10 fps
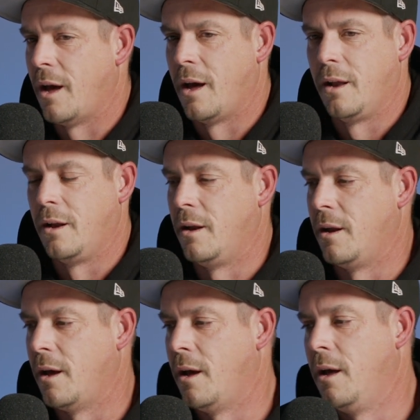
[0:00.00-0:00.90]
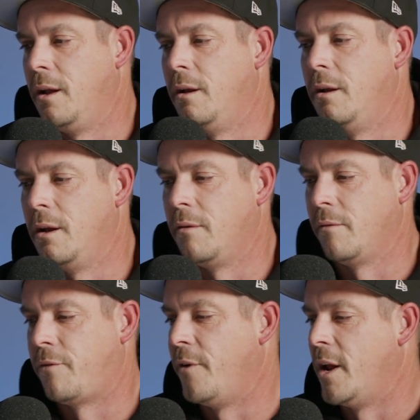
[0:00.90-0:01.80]
And and
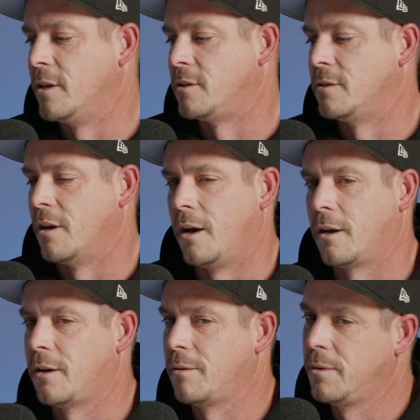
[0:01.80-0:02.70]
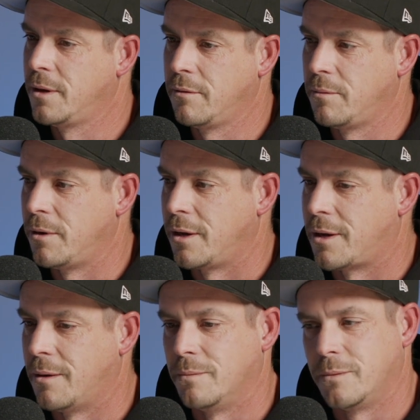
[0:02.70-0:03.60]
finesse is like, hey, "Everybody
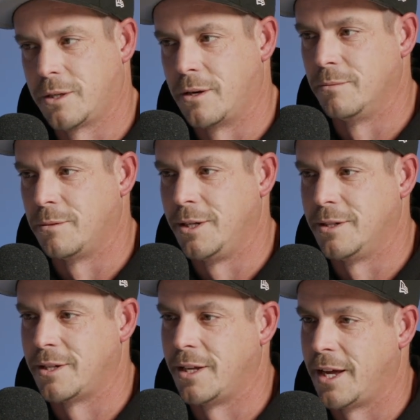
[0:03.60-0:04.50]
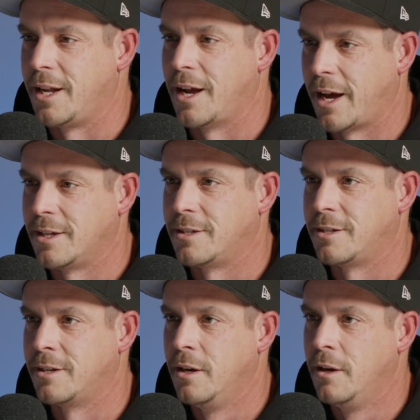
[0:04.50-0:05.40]
come come to me and say they
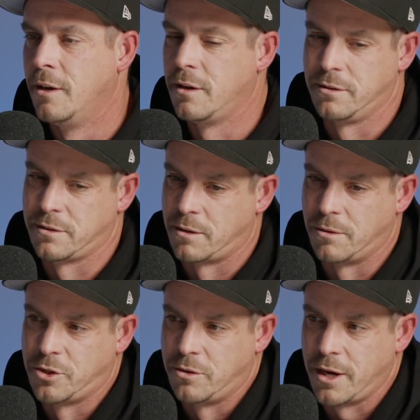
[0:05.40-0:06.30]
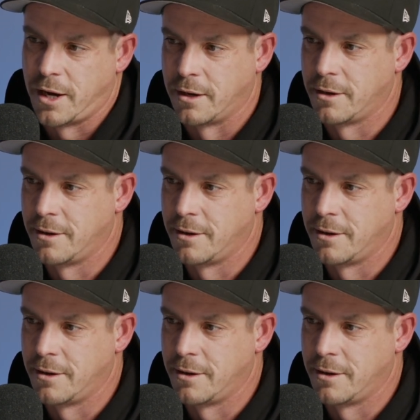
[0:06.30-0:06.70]
nice." He's like, "What you got?"